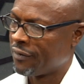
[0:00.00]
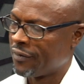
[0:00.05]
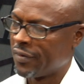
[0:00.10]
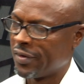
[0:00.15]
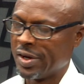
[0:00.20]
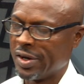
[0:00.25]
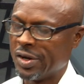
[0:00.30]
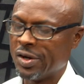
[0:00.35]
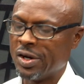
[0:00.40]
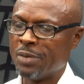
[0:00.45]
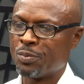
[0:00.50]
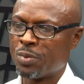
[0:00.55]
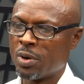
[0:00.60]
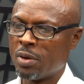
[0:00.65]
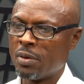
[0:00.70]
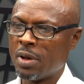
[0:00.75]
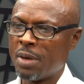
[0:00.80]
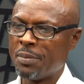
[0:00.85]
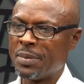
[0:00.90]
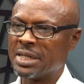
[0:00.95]
You know, the
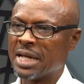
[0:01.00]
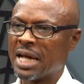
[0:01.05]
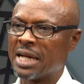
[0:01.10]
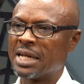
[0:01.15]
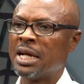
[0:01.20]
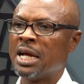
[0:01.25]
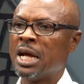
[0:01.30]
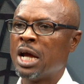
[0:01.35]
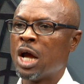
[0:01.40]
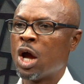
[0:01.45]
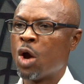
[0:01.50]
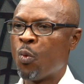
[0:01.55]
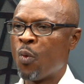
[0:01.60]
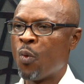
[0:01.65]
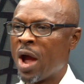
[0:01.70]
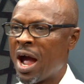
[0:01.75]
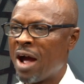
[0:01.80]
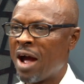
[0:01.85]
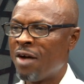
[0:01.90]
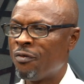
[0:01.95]
problem is that we
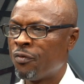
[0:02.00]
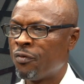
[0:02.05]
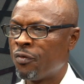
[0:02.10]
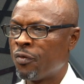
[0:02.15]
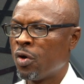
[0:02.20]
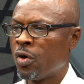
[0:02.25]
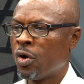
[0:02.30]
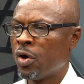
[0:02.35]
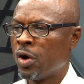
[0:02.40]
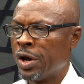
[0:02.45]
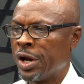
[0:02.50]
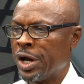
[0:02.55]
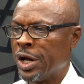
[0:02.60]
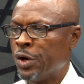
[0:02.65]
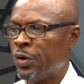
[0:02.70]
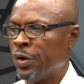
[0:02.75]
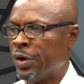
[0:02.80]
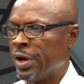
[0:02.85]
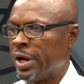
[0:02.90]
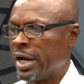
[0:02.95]
have, you
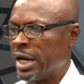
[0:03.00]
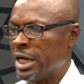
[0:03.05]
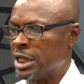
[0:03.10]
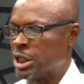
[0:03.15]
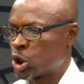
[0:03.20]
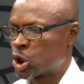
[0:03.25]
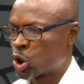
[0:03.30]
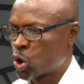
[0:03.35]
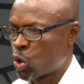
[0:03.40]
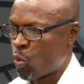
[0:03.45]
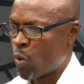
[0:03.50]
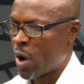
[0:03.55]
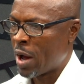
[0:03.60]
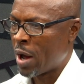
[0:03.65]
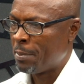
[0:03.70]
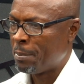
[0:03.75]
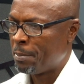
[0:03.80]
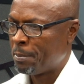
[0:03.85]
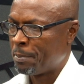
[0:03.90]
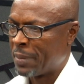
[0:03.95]
know, a square
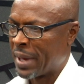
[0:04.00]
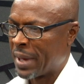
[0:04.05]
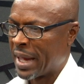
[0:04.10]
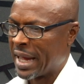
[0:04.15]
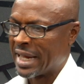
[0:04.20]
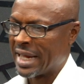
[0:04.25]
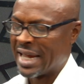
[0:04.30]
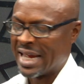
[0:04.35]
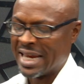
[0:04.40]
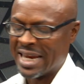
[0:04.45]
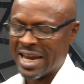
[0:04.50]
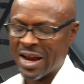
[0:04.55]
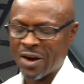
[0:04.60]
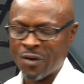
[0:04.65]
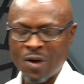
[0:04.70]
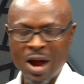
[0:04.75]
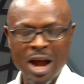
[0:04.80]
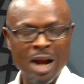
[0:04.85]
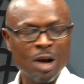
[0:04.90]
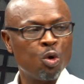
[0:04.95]
peg in a
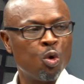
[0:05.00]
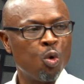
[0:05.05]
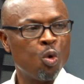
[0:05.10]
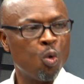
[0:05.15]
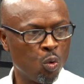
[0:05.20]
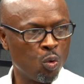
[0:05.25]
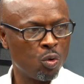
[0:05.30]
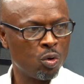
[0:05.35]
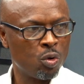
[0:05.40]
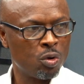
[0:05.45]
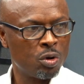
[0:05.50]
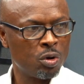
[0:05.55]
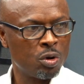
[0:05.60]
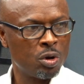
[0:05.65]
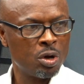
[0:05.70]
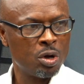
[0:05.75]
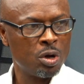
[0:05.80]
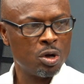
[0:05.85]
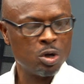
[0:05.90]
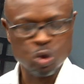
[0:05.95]
round hole.
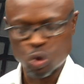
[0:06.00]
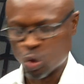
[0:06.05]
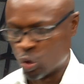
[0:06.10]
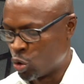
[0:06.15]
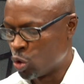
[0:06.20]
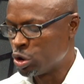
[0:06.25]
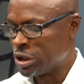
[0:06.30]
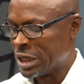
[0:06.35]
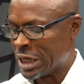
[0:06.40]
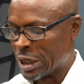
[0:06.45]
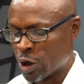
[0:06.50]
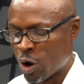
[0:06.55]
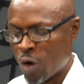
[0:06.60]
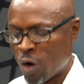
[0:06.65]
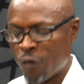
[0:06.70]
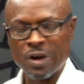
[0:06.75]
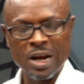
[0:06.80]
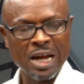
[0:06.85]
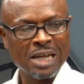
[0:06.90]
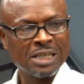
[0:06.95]
So those in
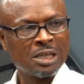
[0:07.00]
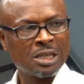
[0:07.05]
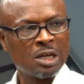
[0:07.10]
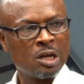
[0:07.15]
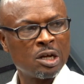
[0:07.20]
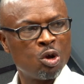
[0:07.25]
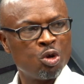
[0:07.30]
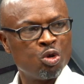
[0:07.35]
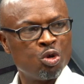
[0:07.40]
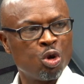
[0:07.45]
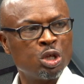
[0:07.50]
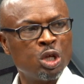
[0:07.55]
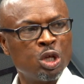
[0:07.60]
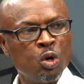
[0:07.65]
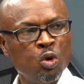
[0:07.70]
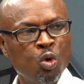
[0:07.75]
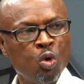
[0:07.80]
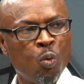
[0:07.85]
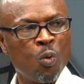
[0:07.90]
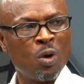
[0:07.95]
governance doesn't
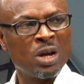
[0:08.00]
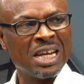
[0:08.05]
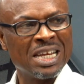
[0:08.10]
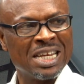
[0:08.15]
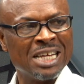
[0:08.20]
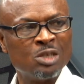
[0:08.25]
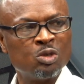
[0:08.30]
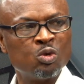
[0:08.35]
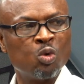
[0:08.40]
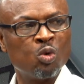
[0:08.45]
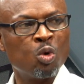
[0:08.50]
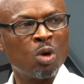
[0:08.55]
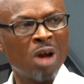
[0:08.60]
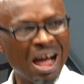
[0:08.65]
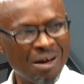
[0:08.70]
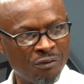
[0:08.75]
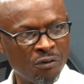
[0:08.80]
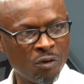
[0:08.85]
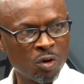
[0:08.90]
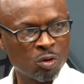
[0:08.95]
know what it takes to
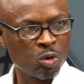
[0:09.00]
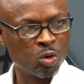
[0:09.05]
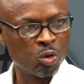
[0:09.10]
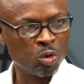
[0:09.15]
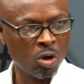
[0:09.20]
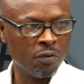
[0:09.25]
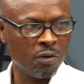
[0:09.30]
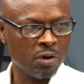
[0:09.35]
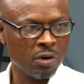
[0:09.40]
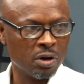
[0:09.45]
govern.